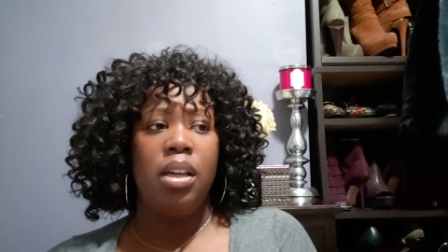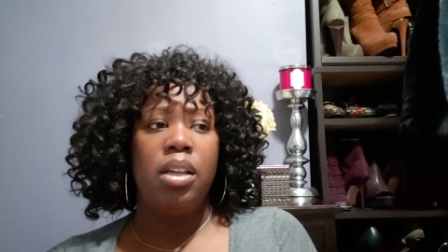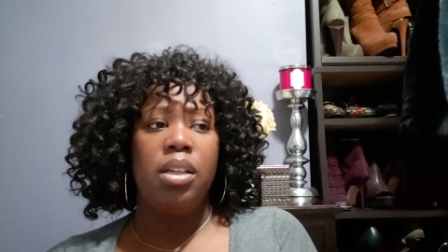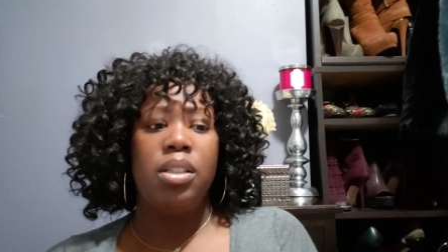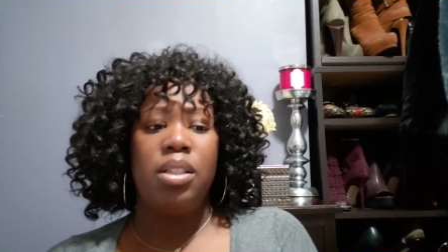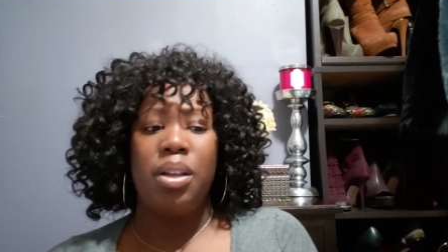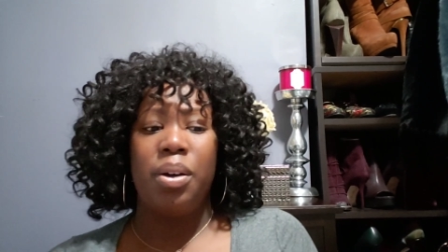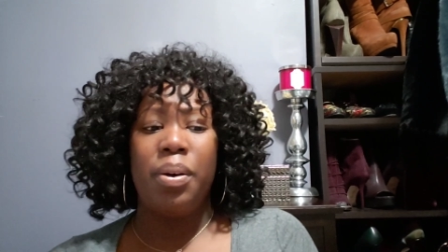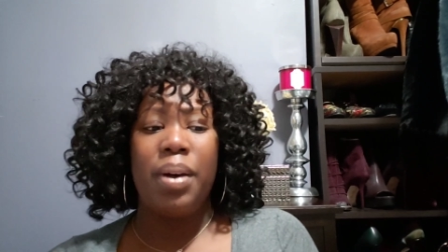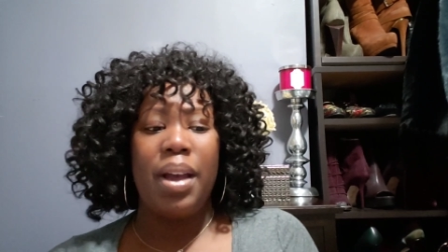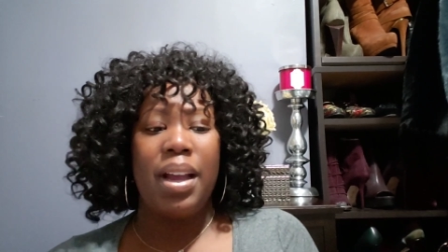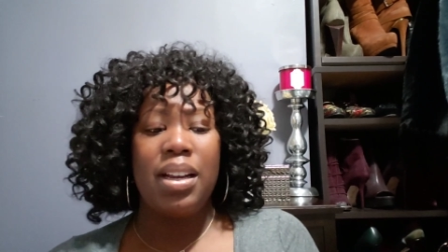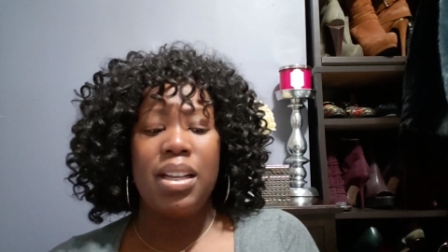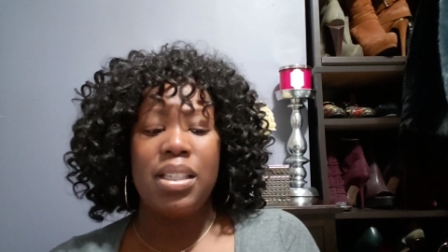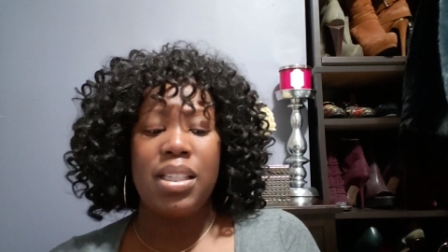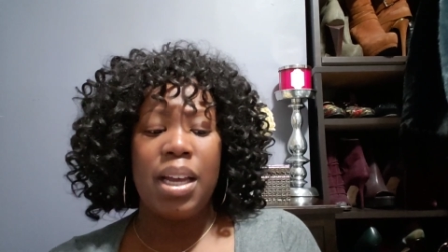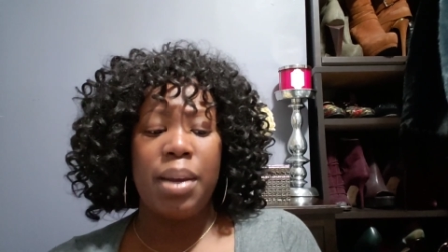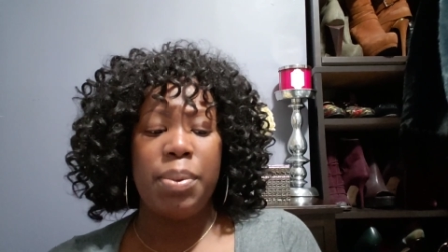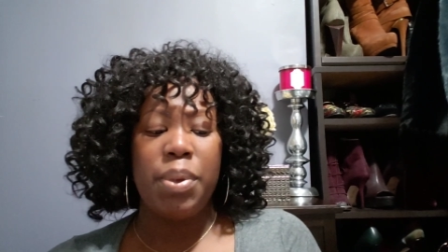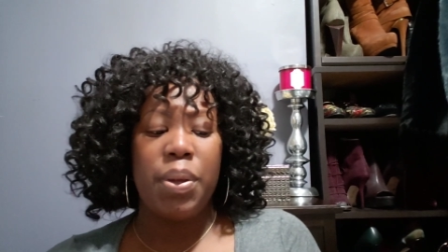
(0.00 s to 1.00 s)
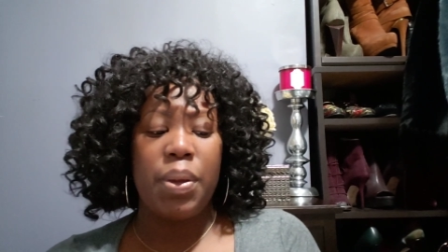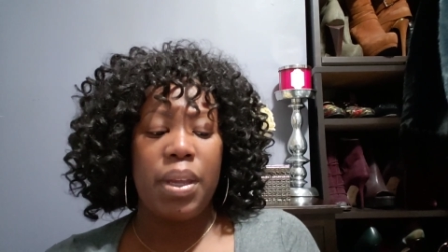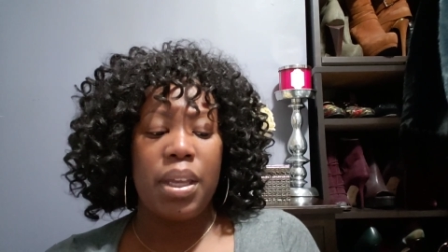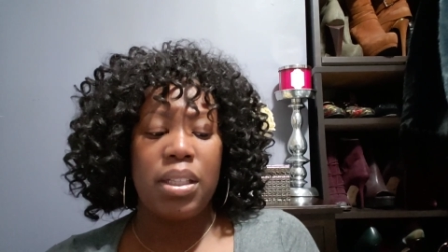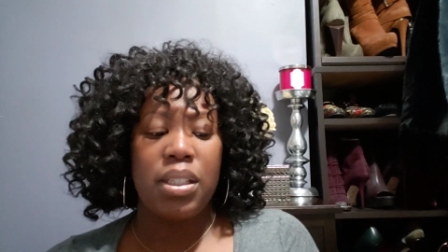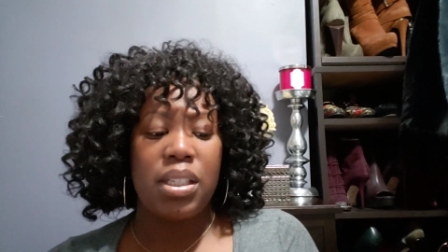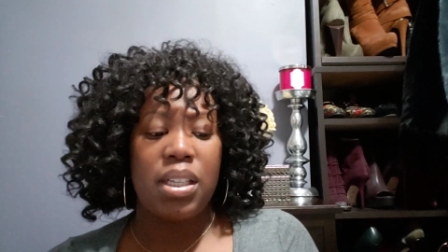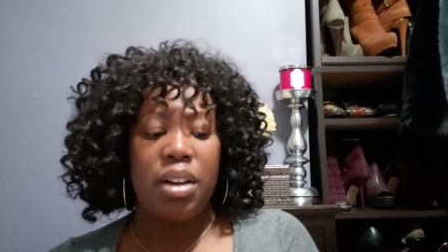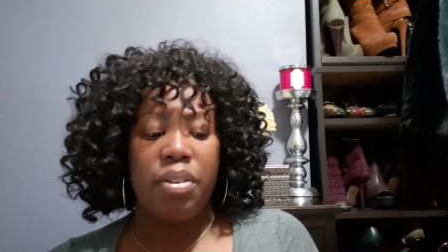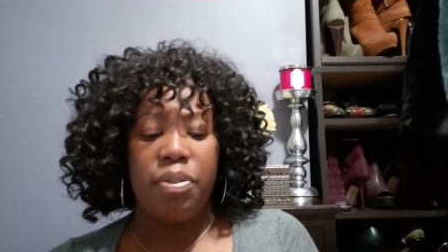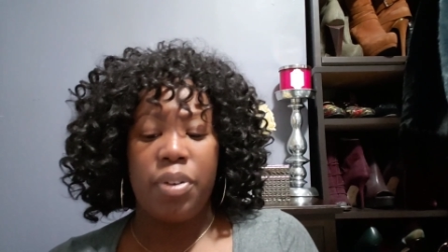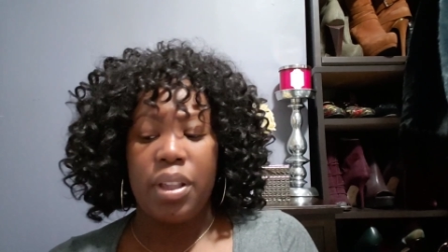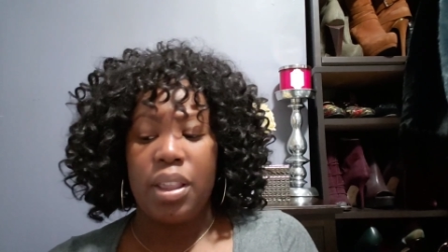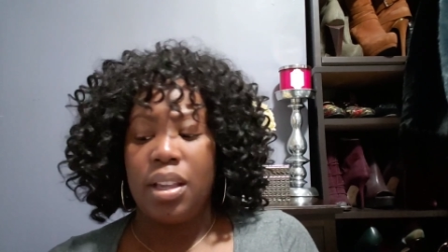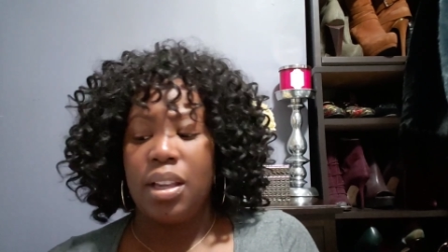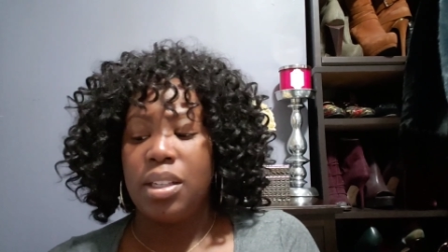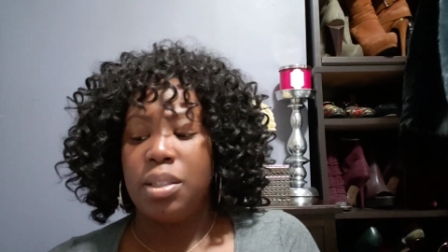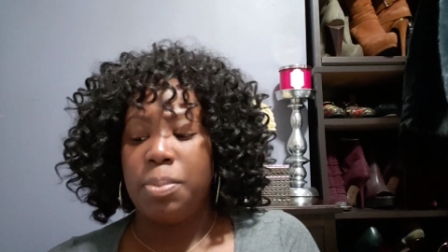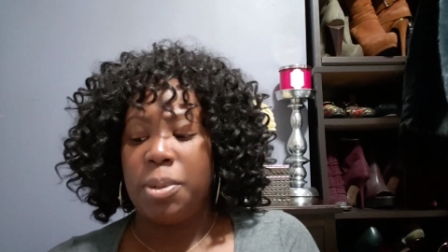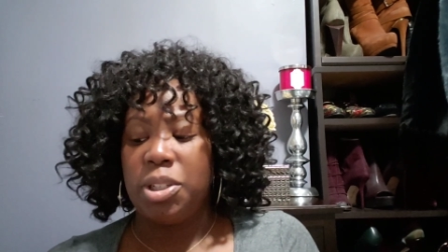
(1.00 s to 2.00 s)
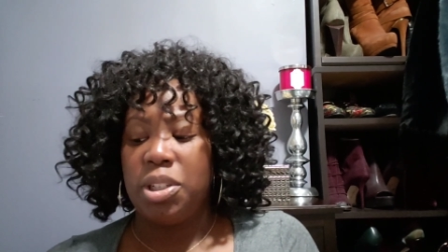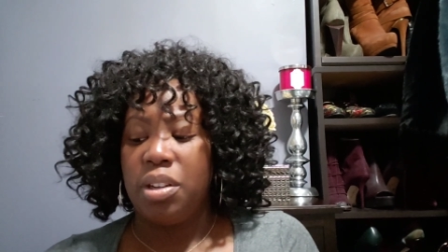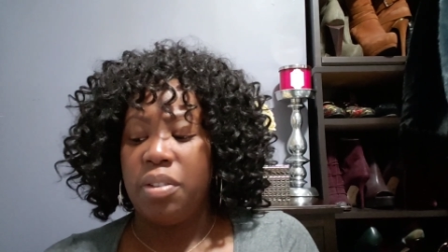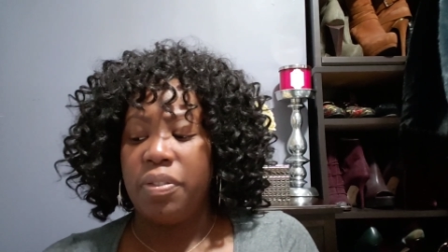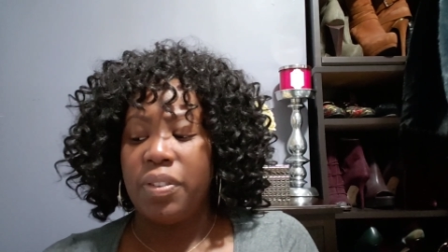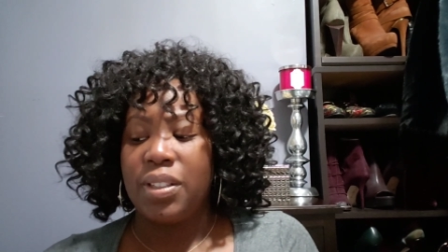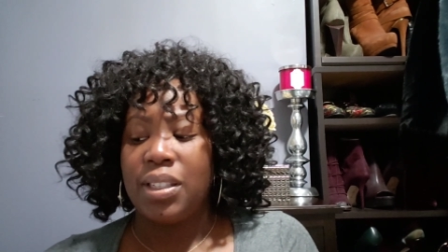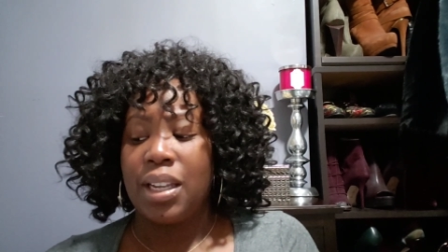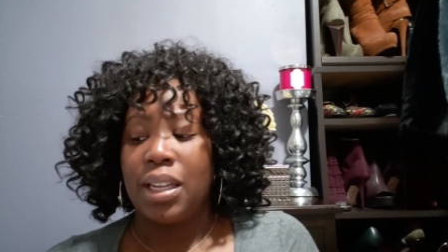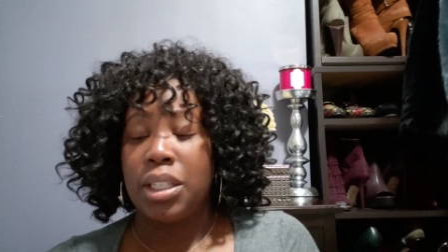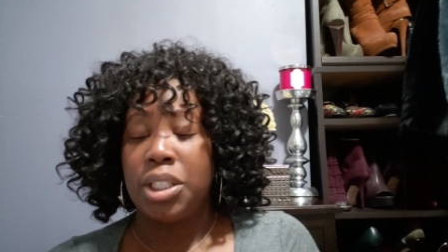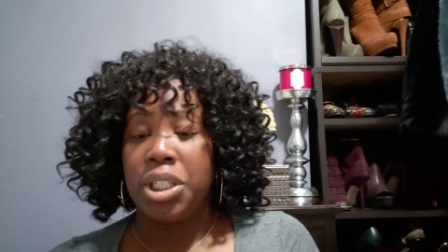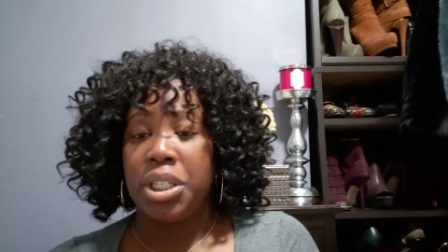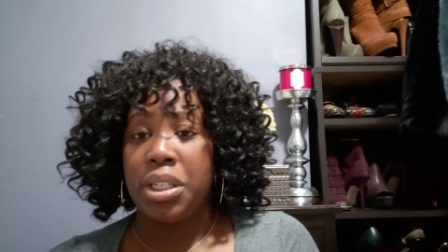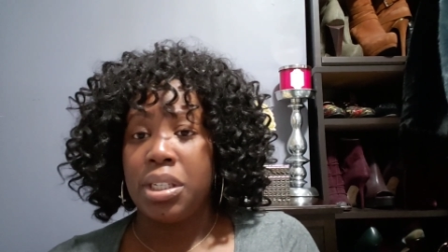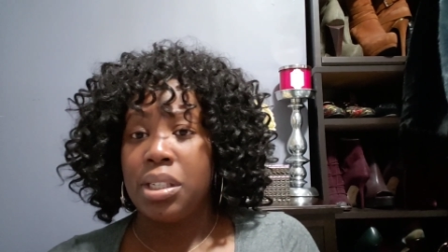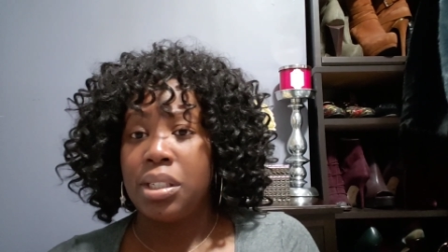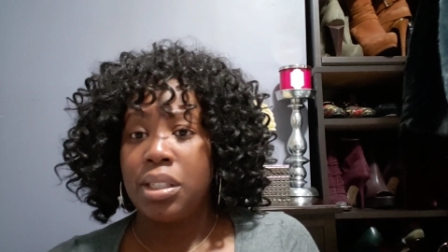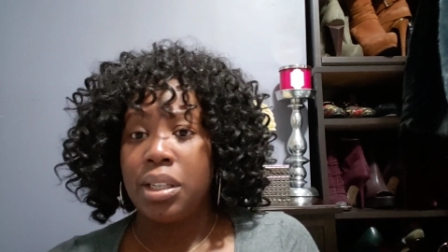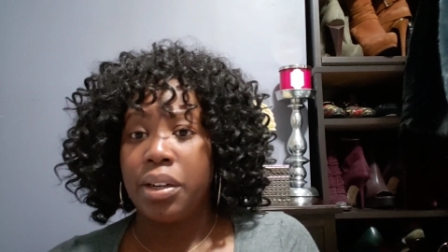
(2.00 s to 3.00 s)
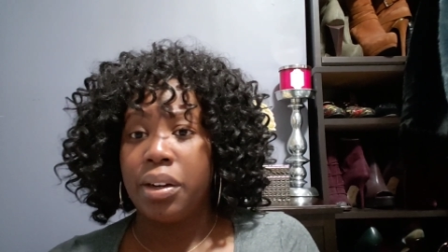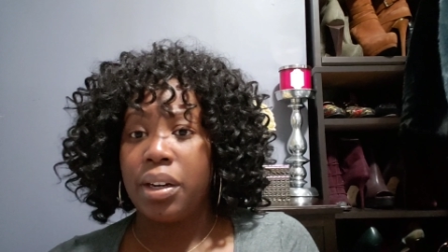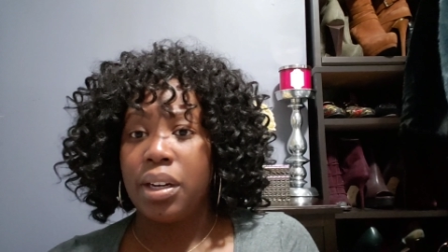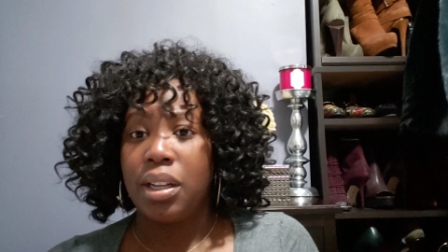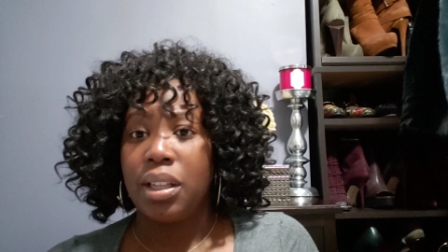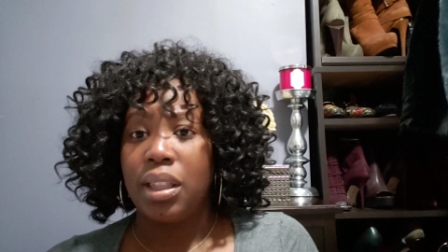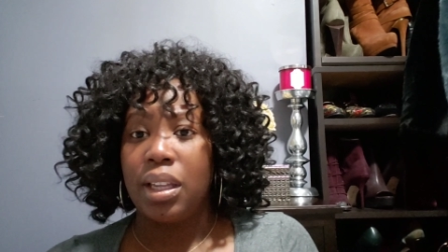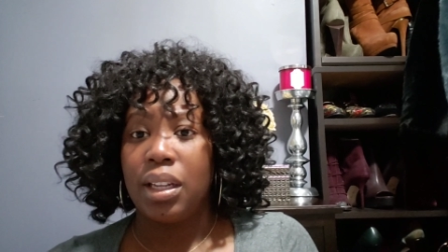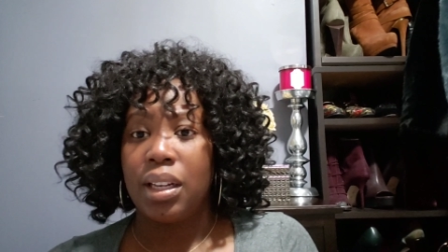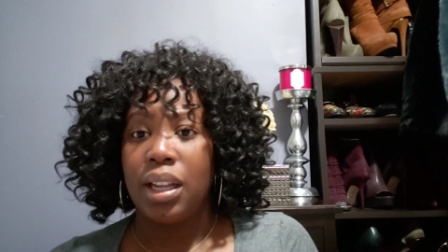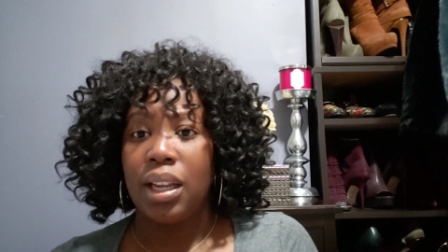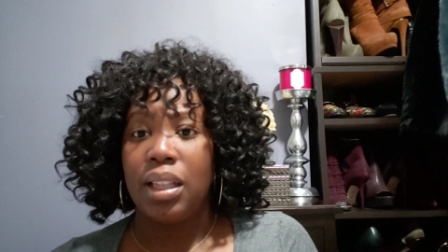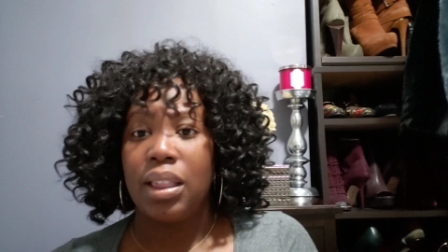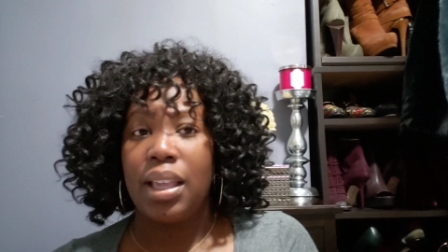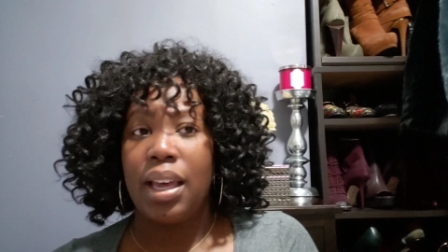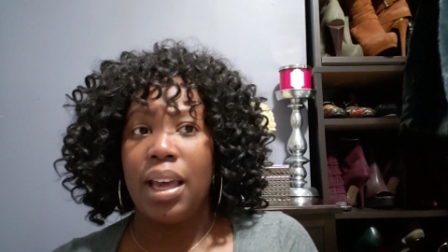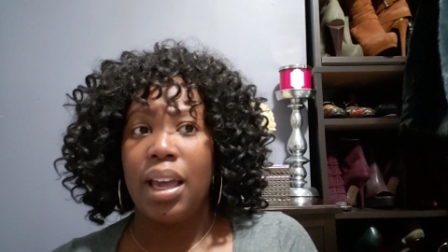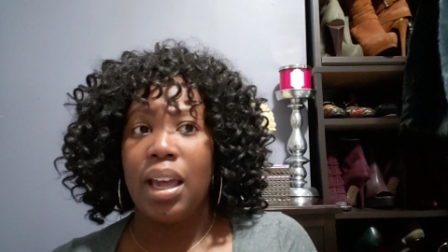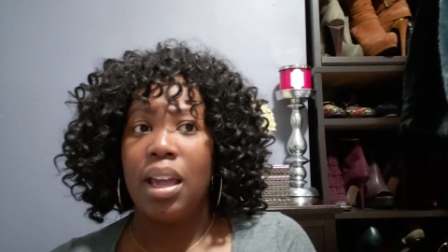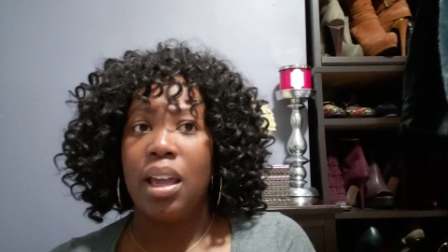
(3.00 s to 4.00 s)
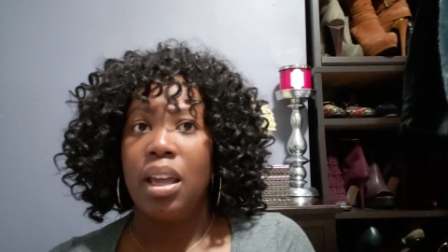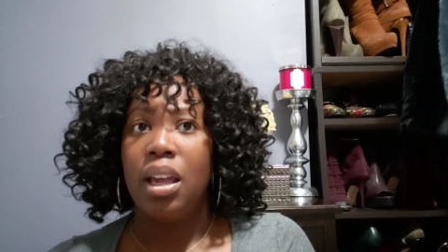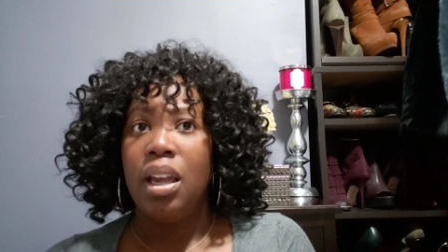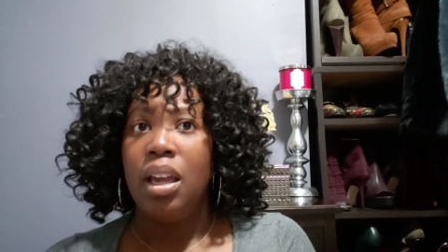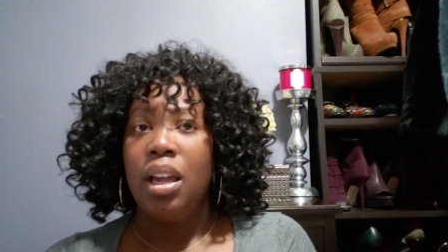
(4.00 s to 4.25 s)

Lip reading: So anytime you eat stuff with it, especially if it's like cheesy or anything like that,